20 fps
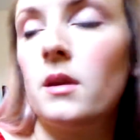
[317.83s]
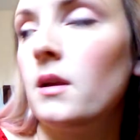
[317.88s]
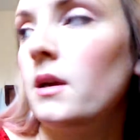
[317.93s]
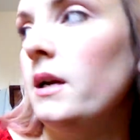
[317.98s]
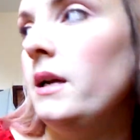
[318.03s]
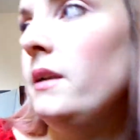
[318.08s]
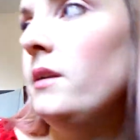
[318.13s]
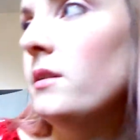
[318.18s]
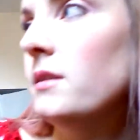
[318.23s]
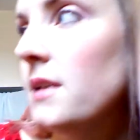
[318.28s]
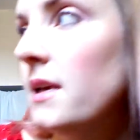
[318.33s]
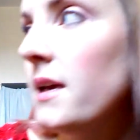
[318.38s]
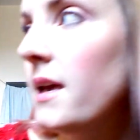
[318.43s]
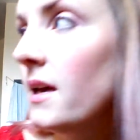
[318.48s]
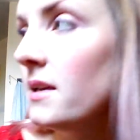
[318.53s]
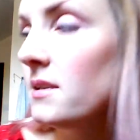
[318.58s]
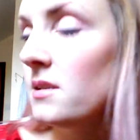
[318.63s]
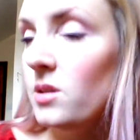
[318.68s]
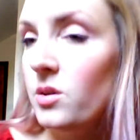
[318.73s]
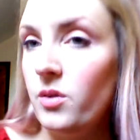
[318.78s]
It looks like
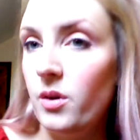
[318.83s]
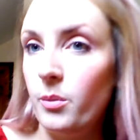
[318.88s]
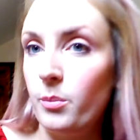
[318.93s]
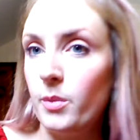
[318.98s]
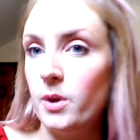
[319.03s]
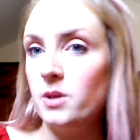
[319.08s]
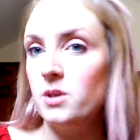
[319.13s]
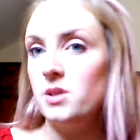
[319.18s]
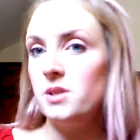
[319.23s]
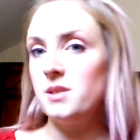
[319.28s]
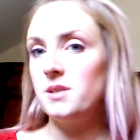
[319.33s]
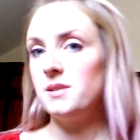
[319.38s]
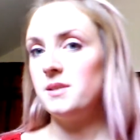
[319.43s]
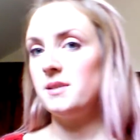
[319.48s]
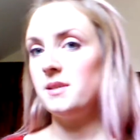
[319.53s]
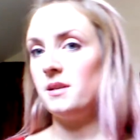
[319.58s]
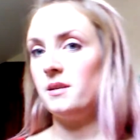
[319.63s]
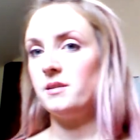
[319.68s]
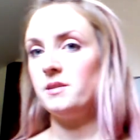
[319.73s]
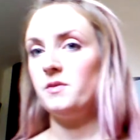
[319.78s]
it hasn't grown much
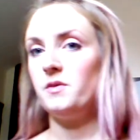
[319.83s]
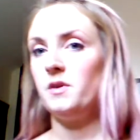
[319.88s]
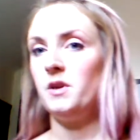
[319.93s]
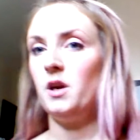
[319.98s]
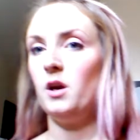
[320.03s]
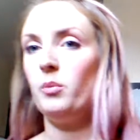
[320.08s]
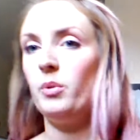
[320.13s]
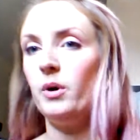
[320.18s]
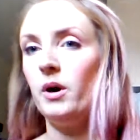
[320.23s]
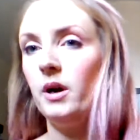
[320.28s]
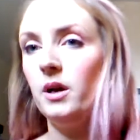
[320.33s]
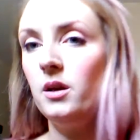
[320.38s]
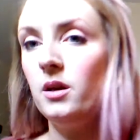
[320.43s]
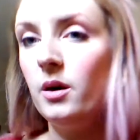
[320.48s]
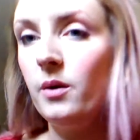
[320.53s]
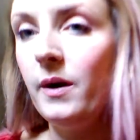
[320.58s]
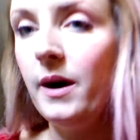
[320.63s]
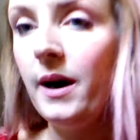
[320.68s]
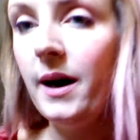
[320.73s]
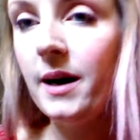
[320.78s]
since the last video, but I
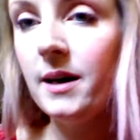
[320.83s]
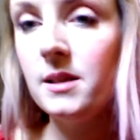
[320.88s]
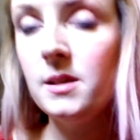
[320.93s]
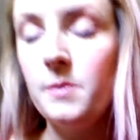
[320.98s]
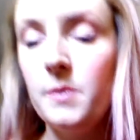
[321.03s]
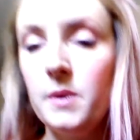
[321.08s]
know it has